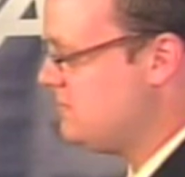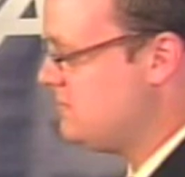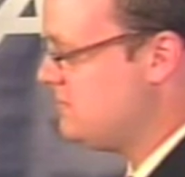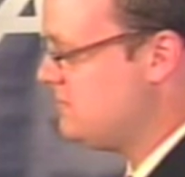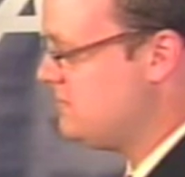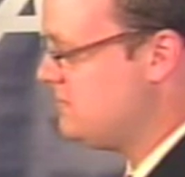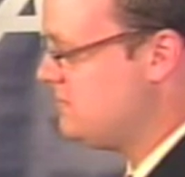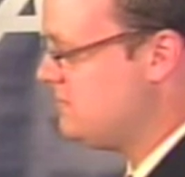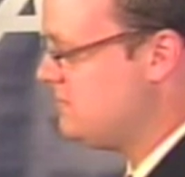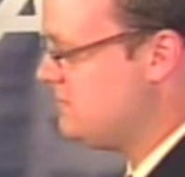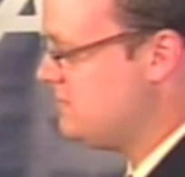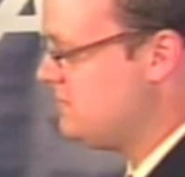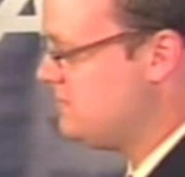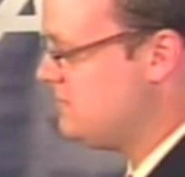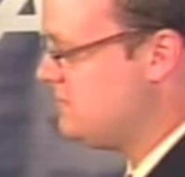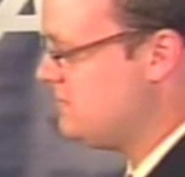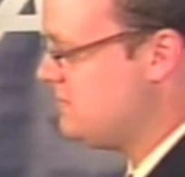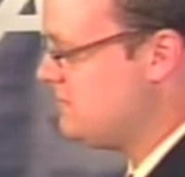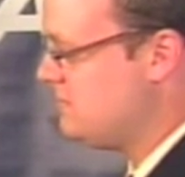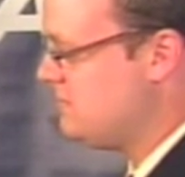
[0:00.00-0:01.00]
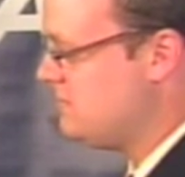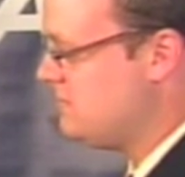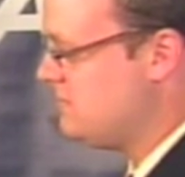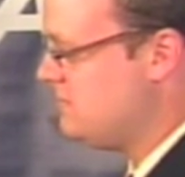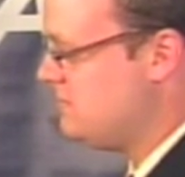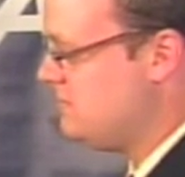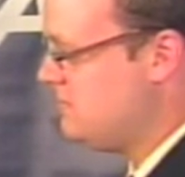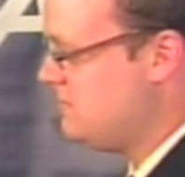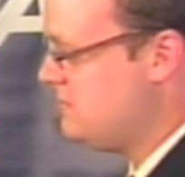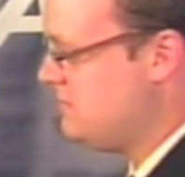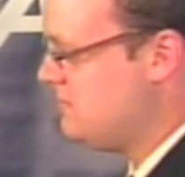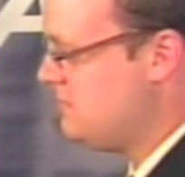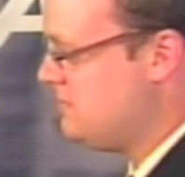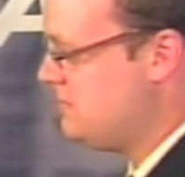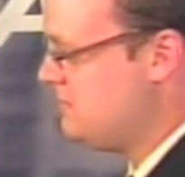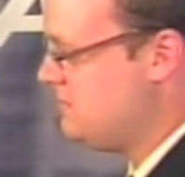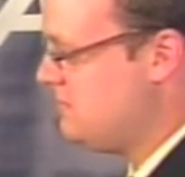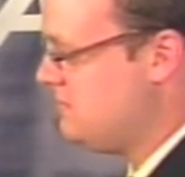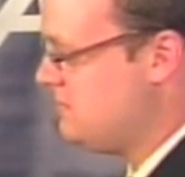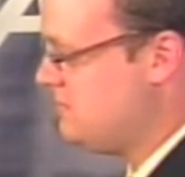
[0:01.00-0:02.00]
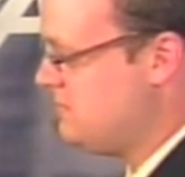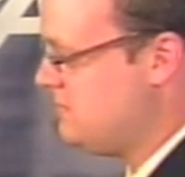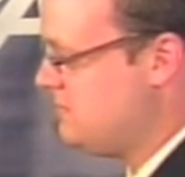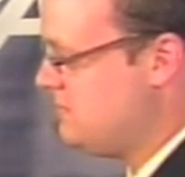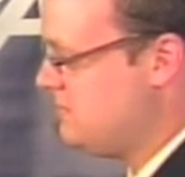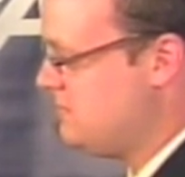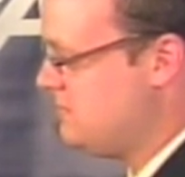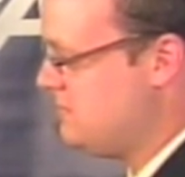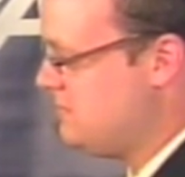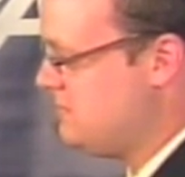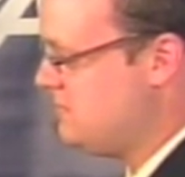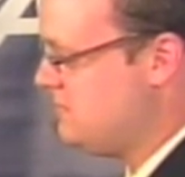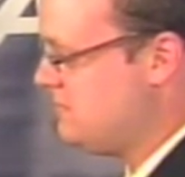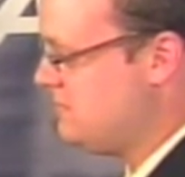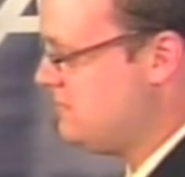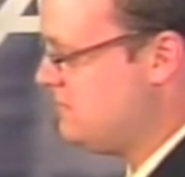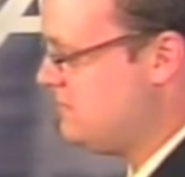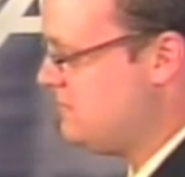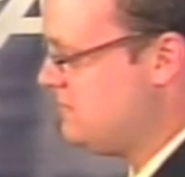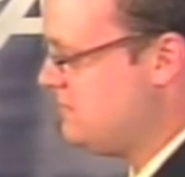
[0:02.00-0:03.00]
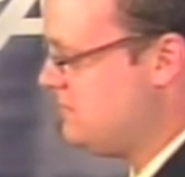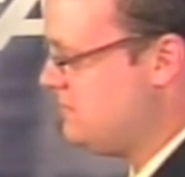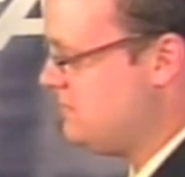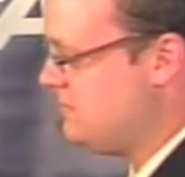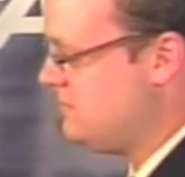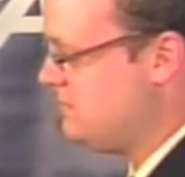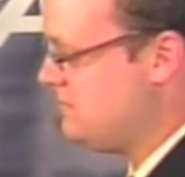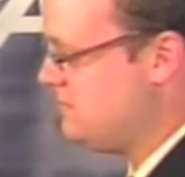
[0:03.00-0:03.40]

(silent)